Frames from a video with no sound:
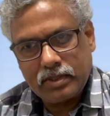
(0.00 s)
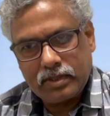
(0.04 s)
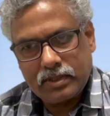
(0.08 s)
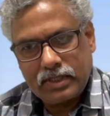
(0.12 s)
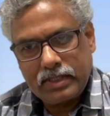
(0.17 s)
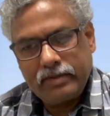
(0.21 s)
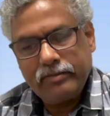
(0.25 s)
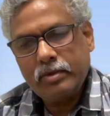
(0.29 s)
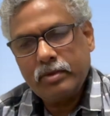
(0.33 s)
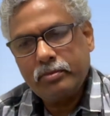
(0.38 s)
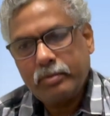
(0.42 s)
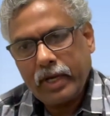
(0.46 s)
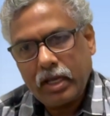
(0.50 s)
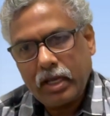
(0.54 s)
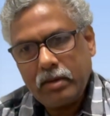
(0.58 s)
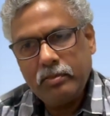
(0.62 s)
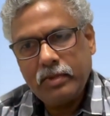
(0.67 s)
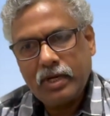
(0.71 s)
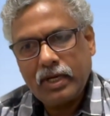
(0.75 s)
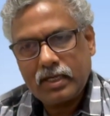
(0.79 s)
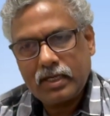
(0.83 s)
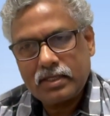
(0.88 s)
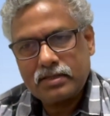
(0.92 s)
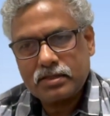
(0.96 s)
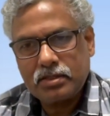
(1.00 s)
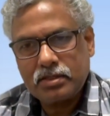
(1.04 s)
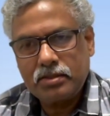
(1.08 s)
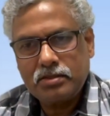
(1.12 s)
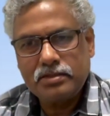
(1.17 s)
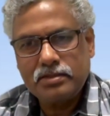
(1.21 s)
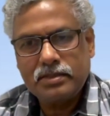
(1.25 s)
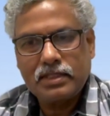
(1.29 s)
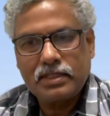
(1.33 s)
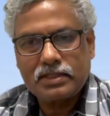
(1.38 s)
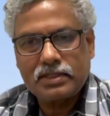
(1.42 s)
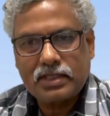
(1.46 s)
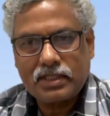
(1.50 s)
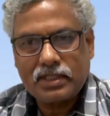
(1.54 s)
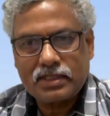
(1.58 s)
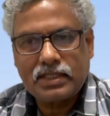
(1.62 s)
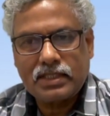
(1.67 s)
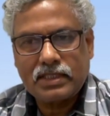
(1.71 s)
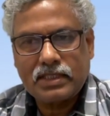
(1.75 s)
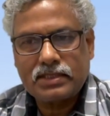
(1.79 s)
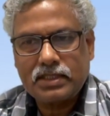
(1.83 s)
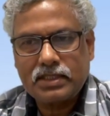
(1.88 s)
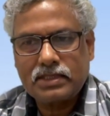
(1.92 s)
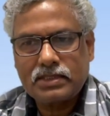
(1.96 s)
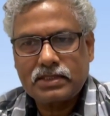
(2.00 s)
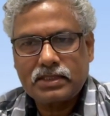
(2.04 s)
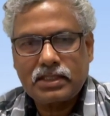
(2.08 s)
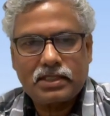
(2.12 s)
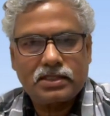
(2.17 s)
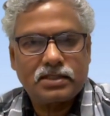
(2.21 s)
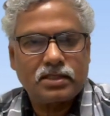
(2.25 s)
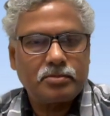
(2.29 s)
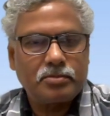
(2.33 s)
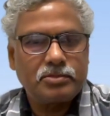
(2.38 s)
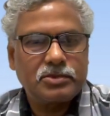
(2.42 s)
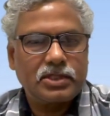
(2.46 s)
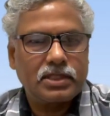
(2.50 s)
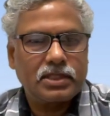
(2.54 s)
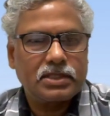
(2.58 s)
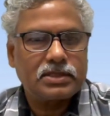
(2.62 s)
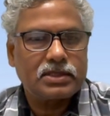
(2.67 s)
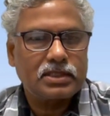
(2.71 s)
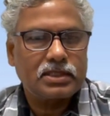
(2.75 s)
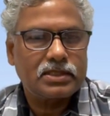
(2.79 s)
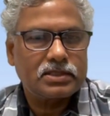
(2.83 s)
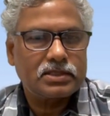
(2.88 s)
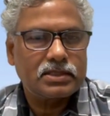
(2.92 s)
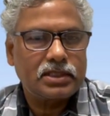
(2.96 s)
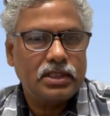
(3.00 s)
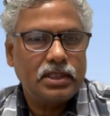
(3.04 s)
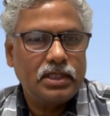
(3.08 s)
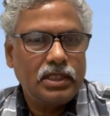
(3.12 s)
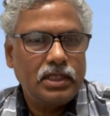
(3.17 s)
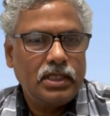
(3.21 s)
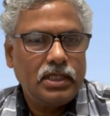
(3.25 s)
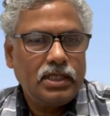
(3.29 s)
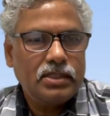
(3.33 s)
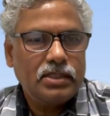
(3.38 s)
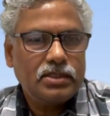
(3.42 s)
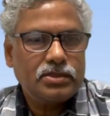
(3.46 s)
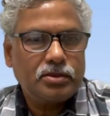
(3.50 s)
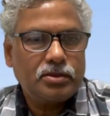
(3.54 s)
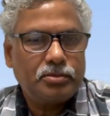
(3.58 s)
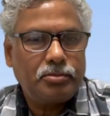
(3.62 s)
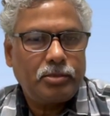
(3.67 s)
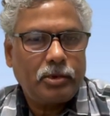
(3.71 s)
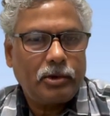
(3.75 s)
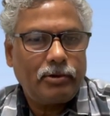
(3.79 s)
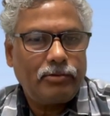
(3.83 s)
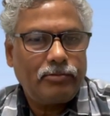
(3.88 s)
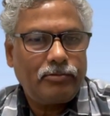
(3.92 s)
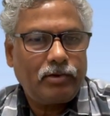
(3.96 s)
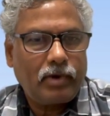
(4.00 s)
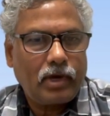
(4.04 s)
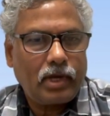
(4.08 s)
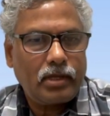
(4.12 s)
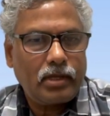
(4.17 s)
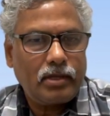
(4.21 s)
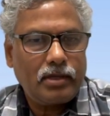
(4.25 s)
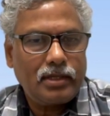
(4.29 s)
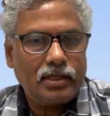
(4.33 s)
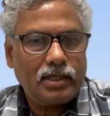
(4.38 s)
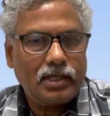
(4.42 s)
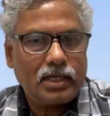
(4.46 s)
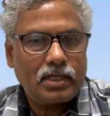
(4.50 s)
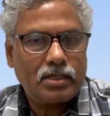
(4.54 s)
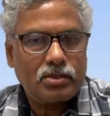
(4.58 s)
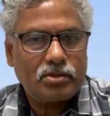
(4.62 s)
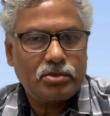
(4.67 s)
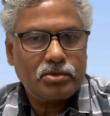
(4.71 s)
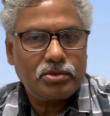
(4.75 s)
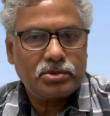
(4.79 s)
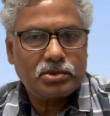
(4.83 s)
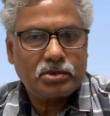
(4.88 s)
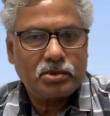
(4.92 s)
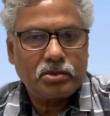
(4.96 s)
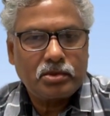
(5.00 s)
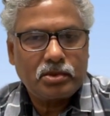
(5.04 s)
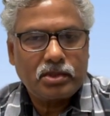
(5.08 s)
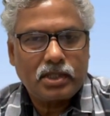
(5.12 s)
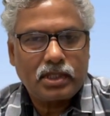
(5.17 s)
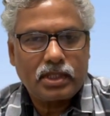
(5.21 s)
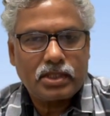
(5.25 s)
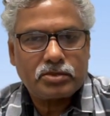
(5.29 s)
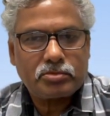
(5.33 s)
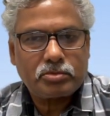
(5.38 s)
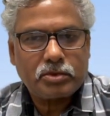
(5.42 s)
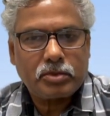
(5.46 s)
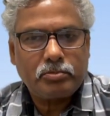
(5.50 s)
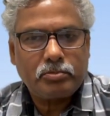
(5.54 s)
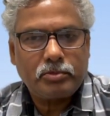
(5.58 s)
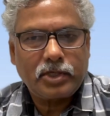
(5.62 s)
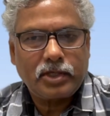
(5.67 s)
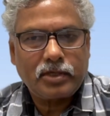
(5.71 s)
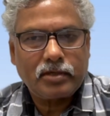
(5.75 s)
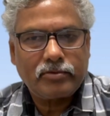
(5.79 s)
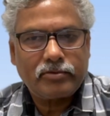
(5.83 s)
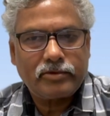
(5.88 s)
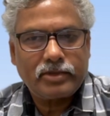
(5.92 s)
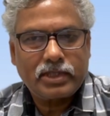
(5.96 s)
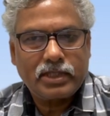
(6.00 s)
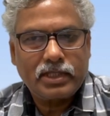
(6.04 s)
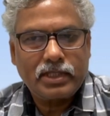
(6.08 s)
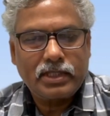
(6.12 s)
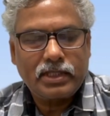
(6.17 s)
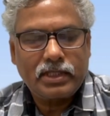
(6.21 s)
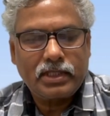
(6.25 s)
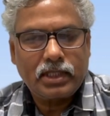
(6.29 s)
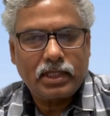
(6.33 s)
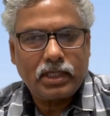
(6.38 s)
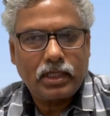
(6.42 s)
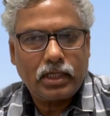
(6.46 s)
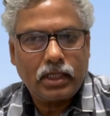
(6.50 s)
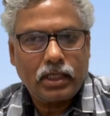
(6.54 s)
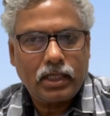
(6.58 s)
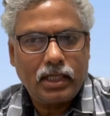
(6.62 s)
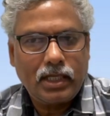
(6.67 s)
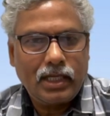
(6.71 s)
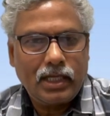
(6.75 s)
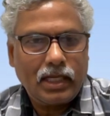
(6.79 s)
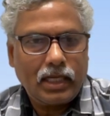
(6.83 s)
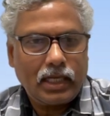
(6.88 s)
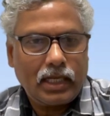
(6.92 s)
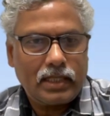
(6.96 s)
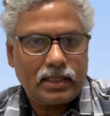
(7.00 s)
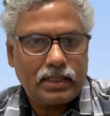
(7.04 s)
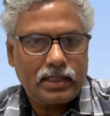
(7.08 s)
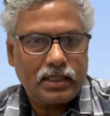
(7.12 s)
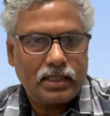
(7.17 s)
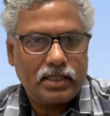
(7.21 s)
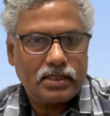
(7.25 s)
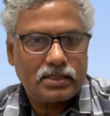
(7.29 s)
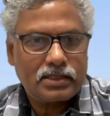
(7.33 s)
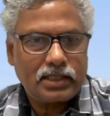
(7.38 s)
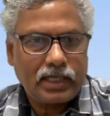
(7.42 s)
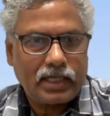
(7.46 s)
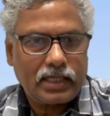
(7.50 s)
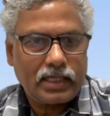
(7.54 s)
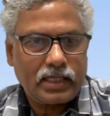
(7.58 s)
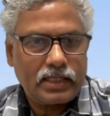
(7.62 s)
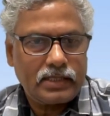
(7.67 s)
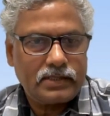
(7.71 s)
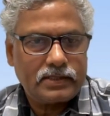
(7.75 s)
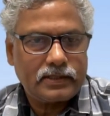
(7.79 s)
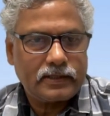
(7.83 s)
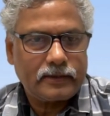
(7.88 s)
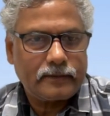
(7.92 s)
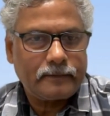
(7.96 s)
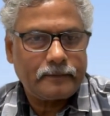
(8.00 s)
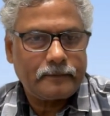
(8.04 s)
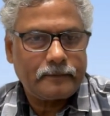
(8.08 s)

Even Bible also uses the sections and subsections. So following are two slokas from Bhagavad Gita and their citation.